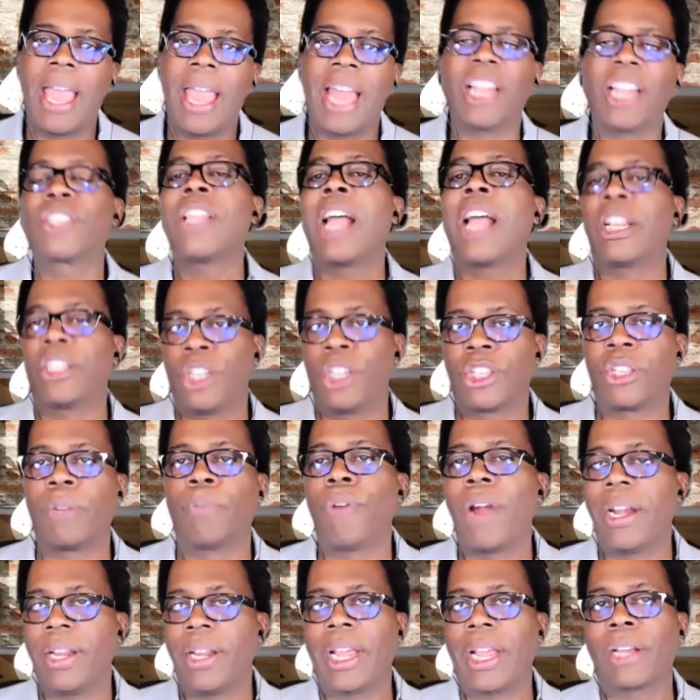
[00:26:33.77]
And it's not just a
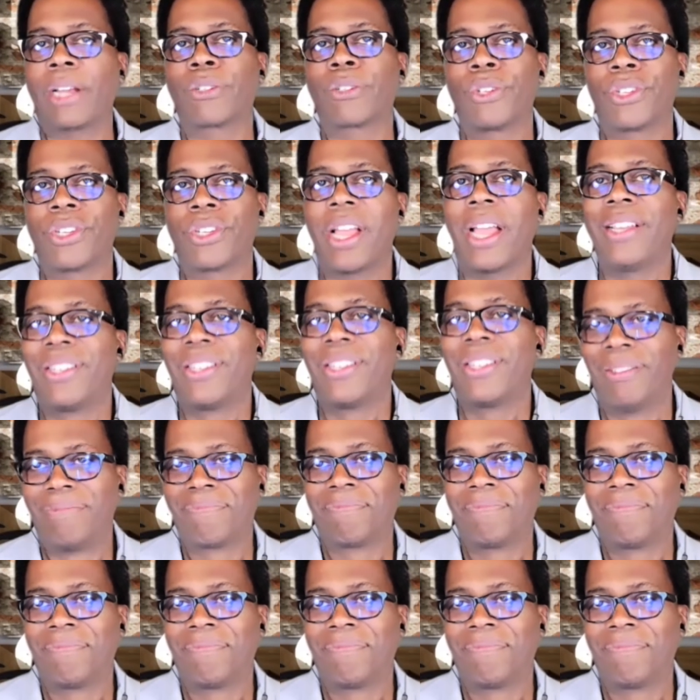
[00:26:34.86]
branding exercise.